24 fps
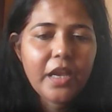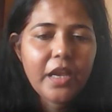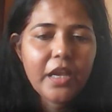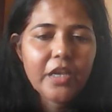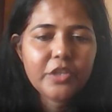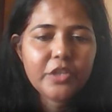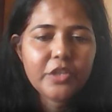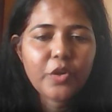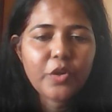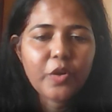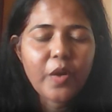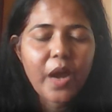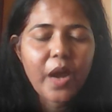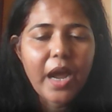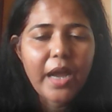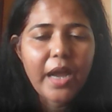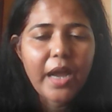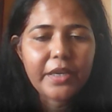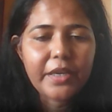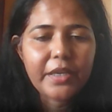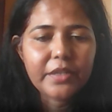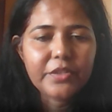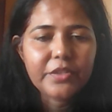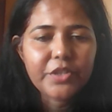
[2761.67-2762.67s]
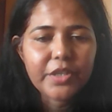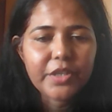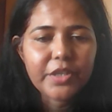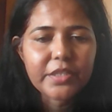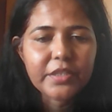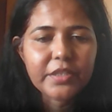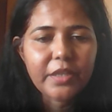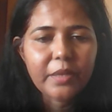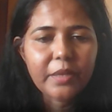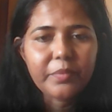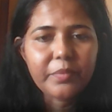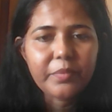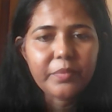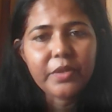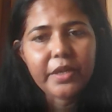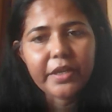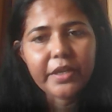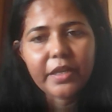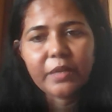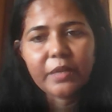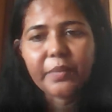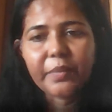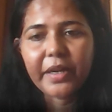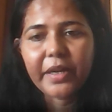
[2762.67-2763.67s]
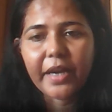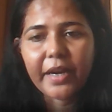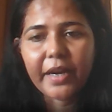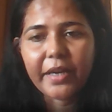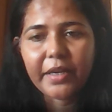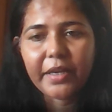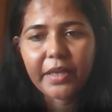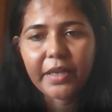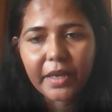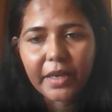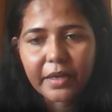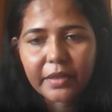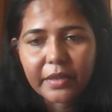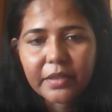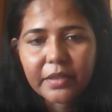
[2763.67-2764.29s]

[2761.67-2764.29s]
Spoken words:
So I can just give you a little bit idea,